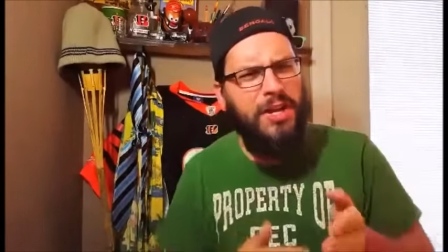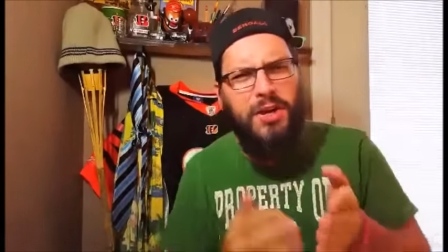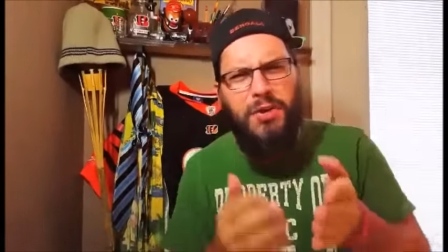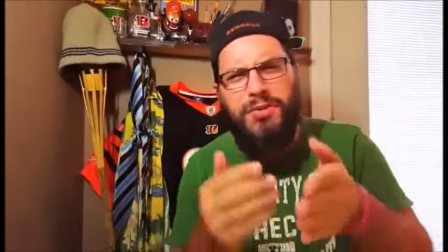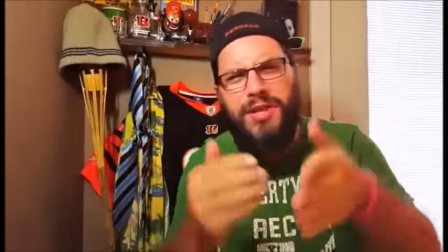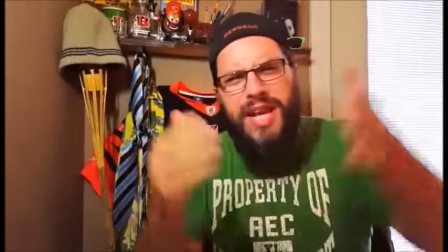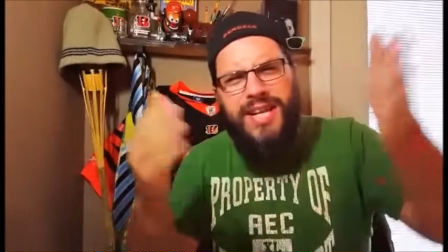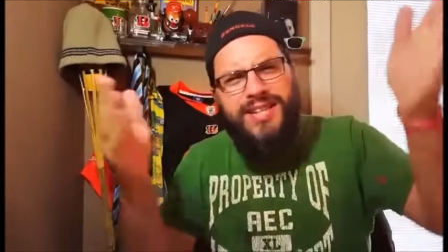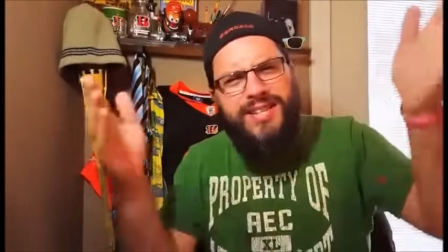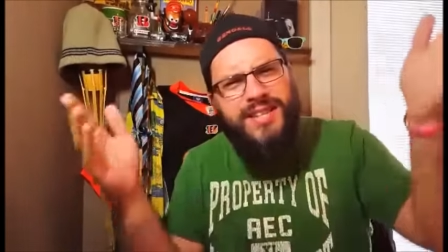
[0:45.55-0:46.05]

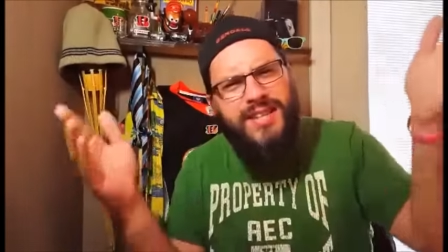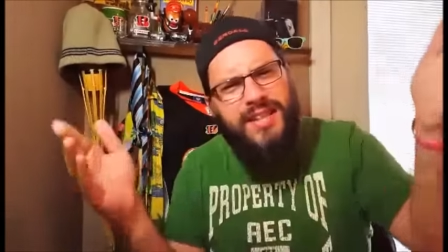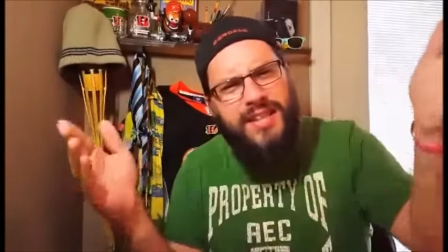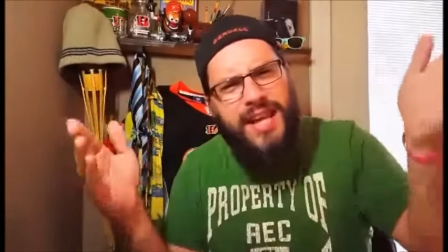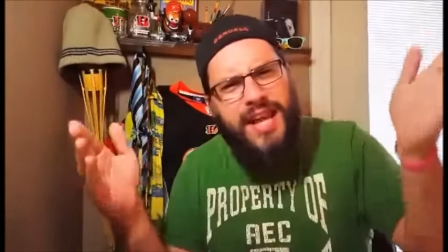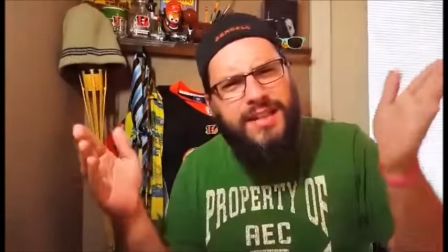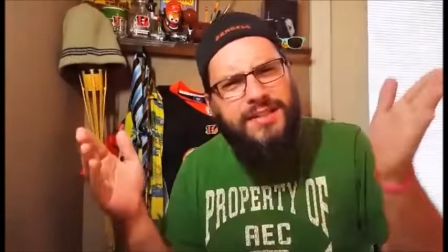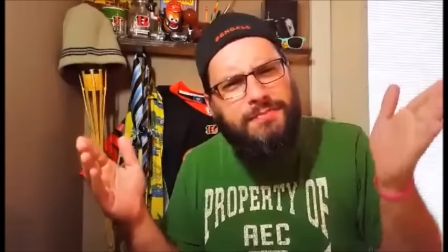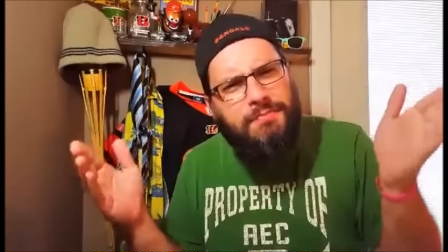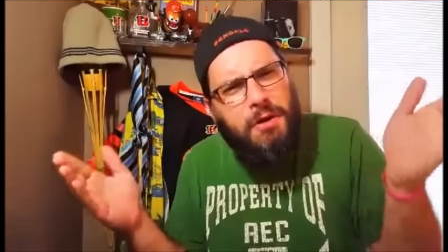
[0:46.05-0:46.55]
You and that
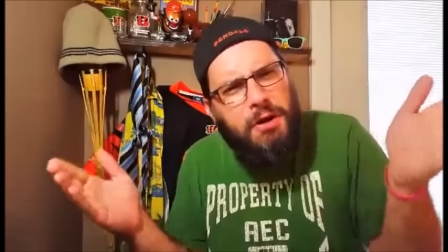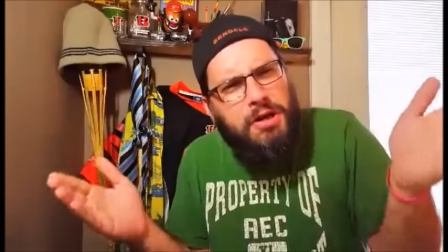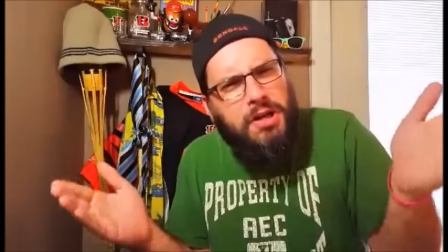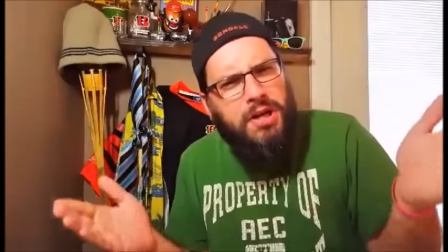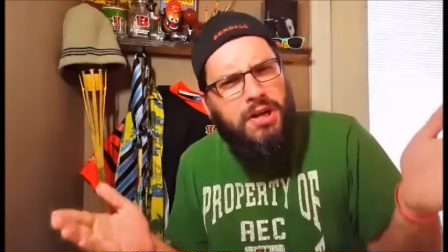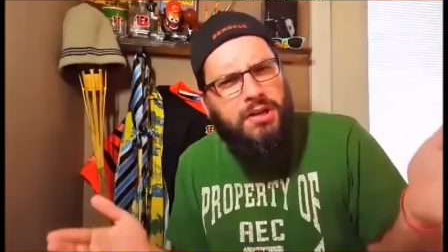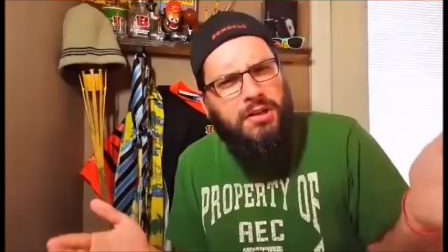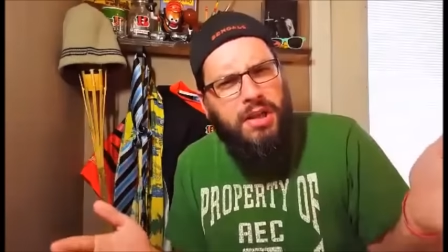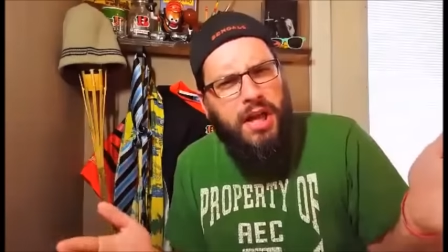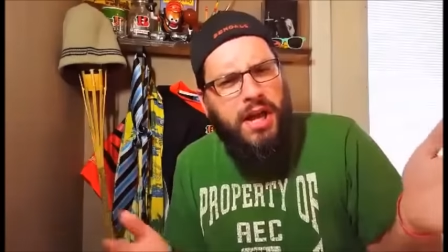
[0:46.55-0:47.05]
silly-ass
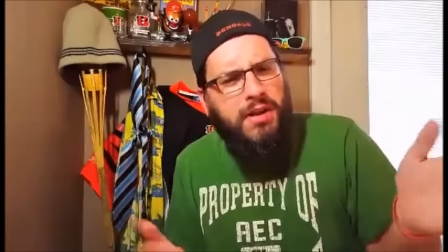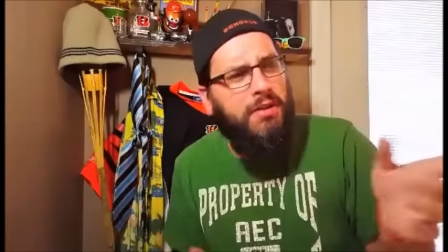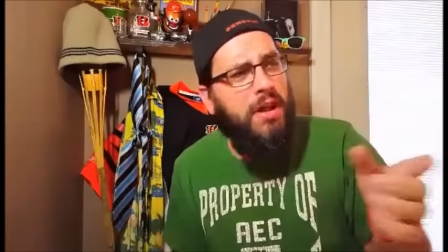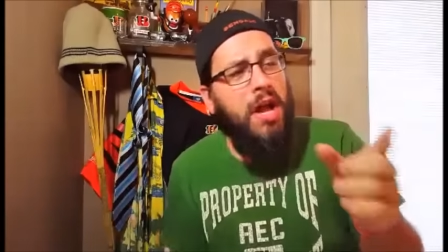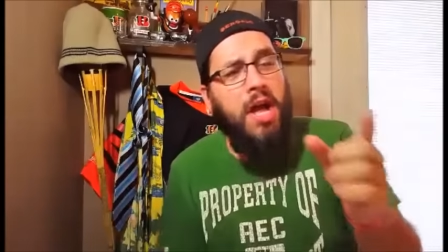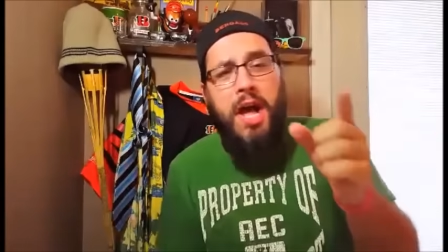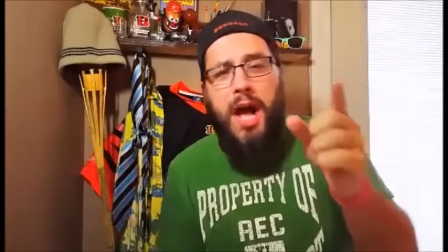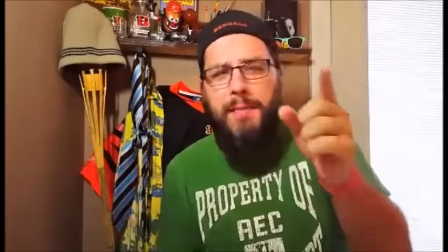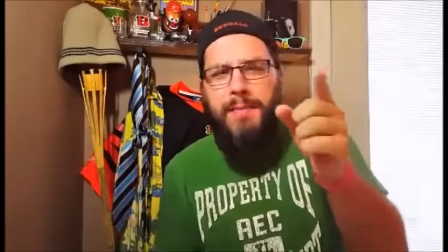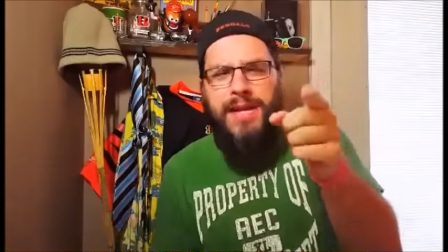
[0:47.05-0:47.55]
fucking clown?
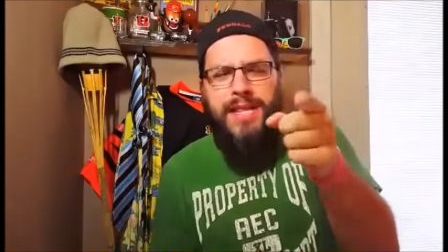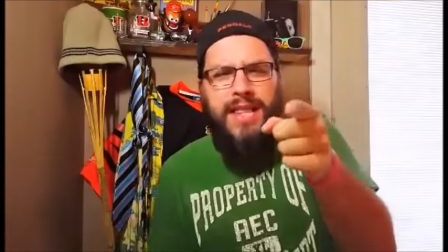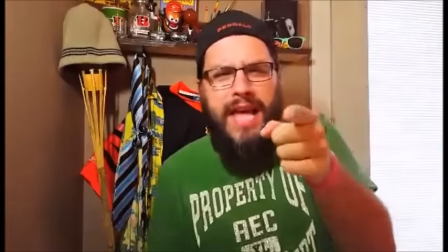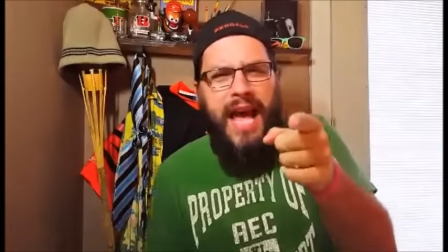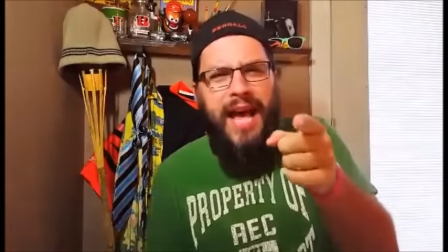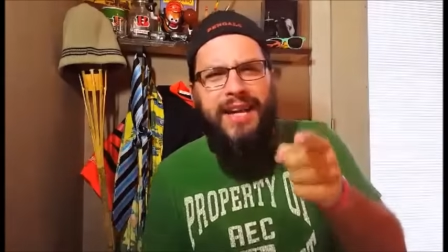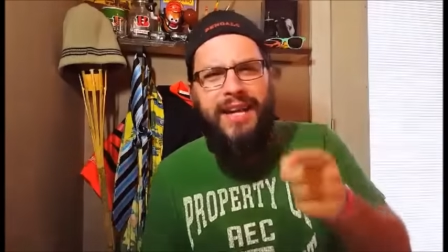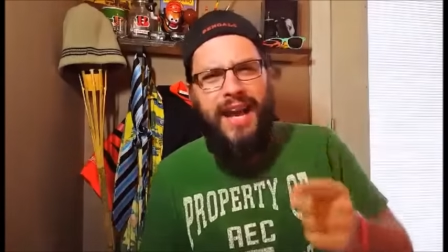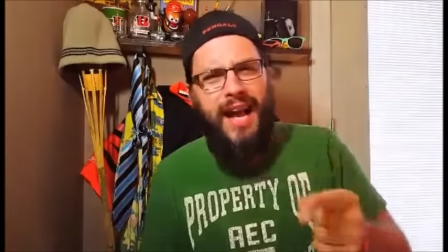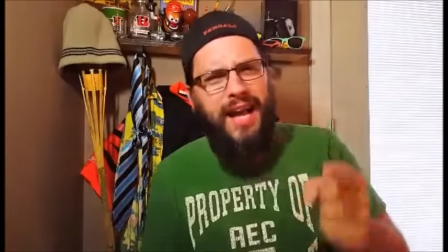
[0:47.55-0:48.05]
I mean,
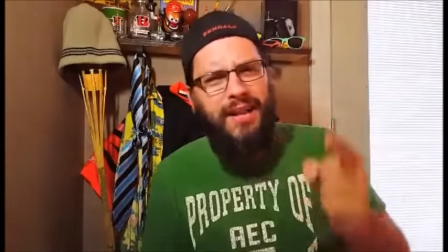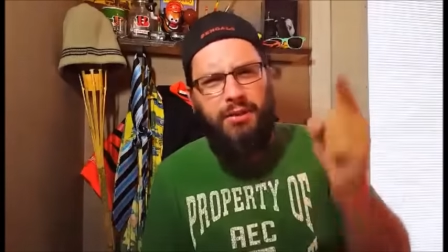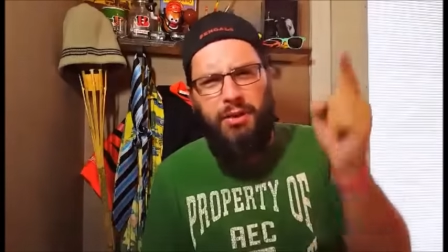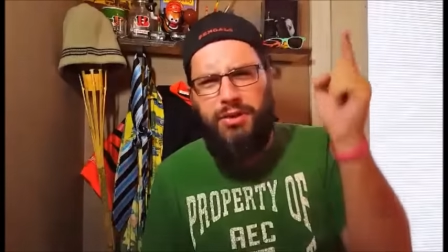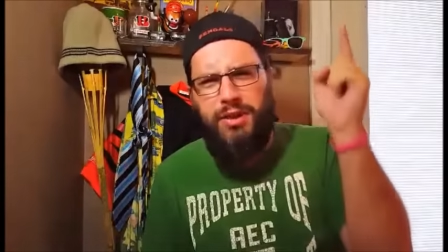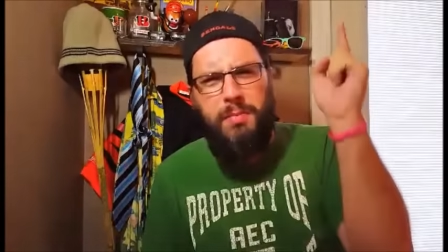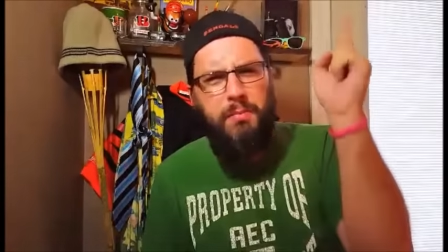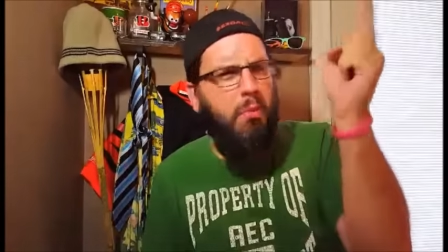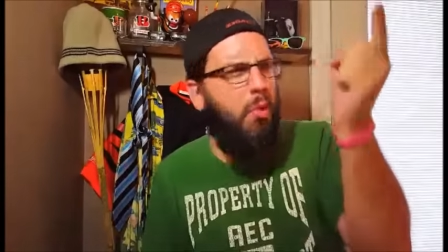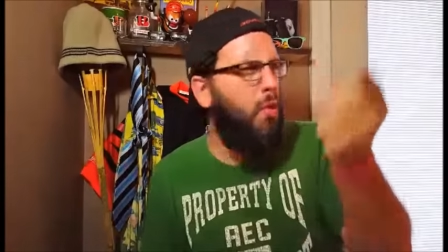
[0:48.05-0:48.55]
that guy
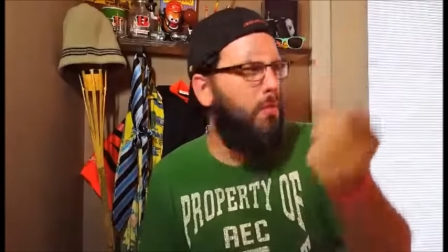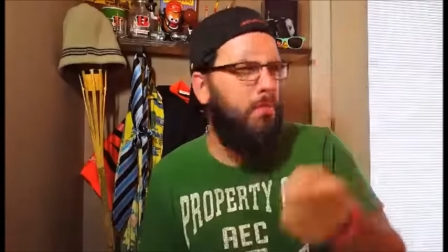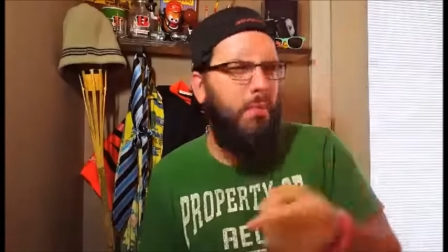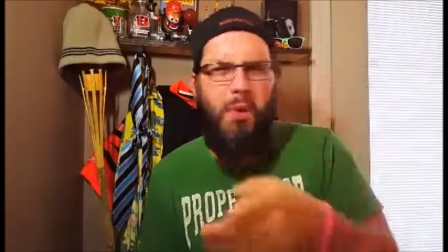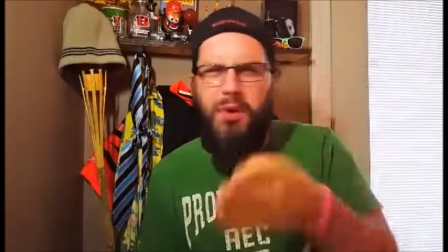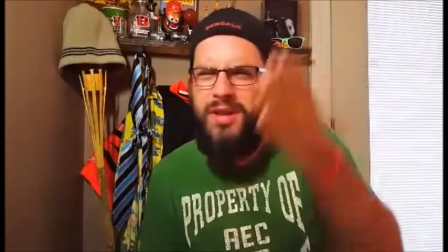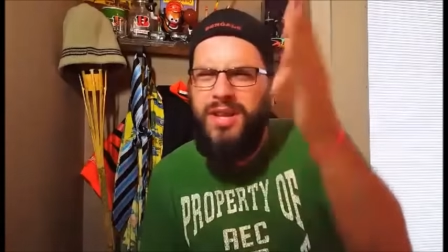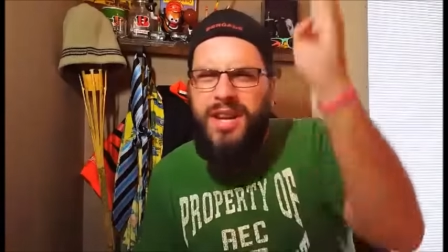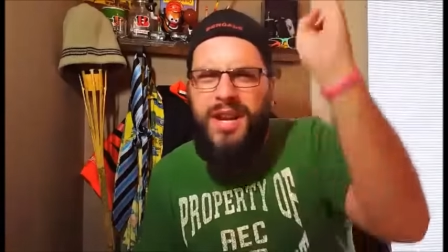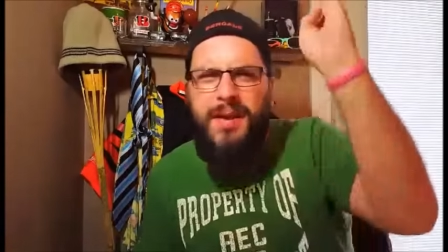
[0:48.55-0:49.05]
looks at more
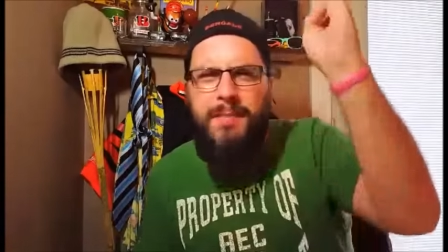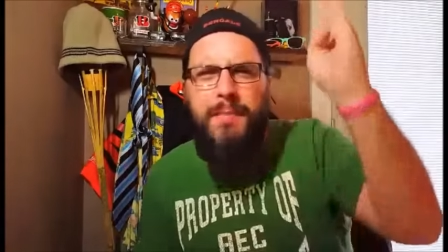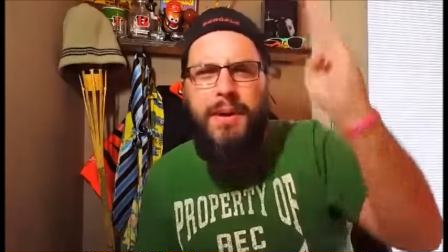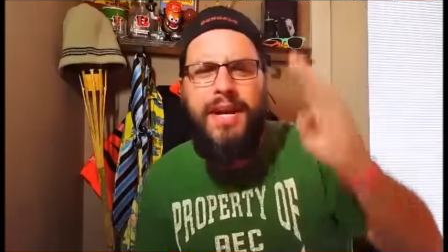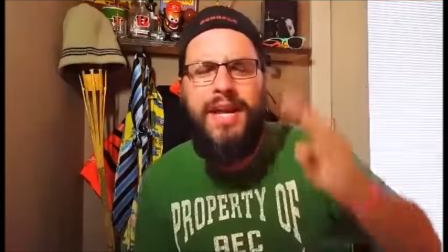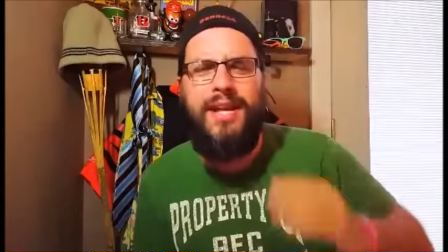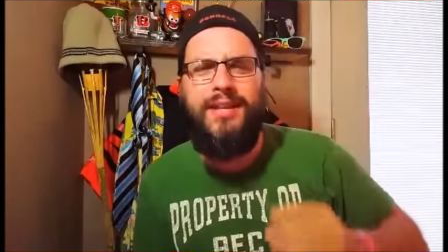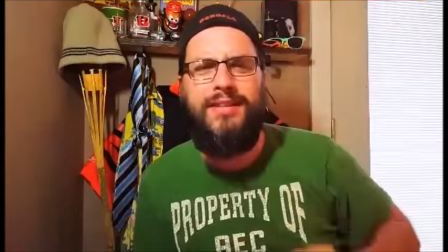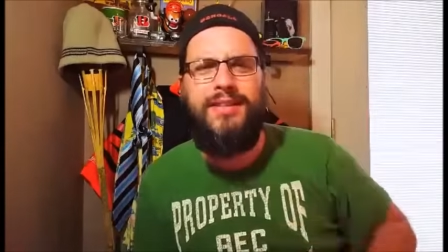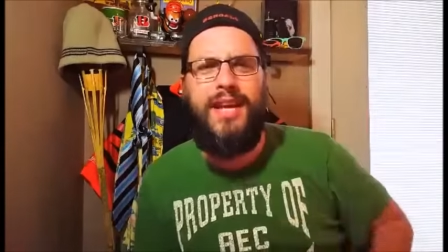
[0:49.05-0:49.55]
porn than
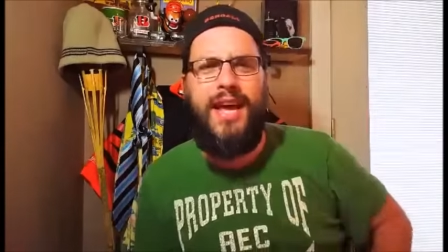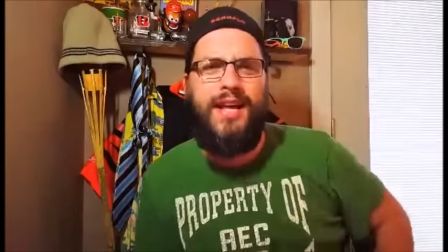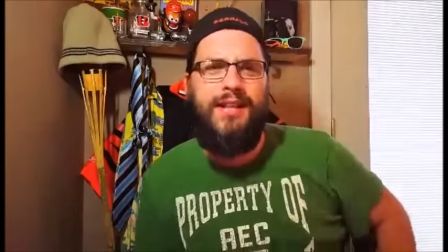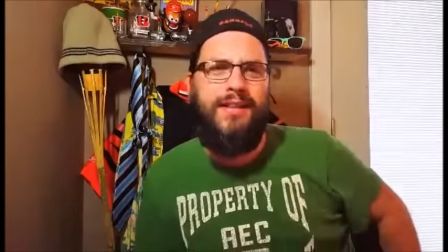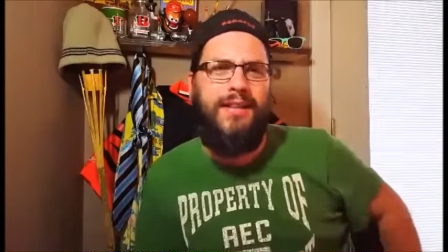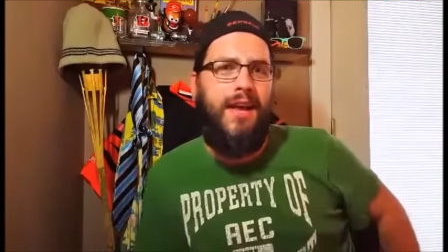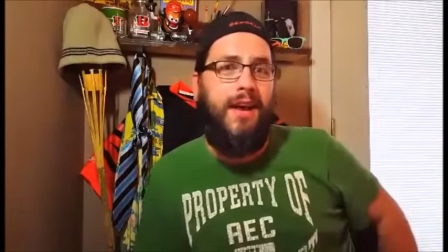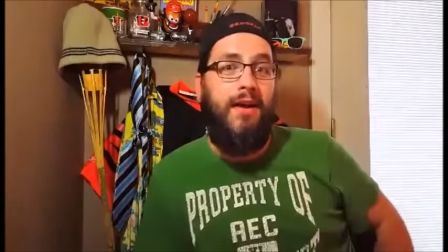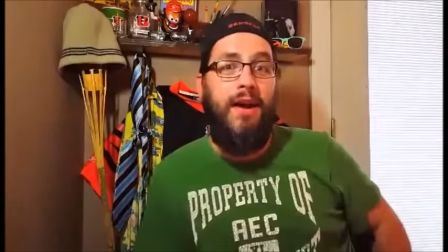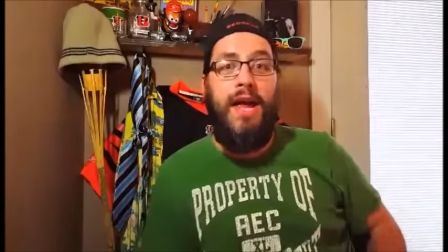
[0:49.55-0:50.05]
anybody else
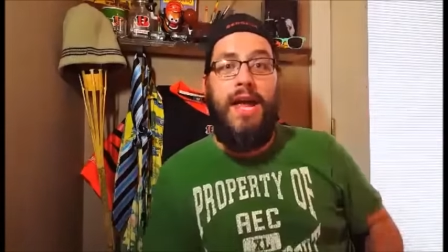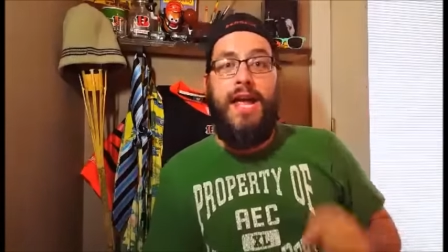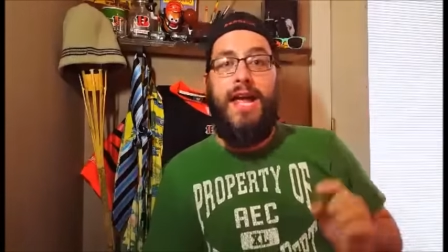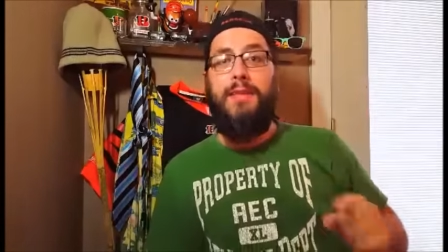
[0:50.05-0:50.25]
out there.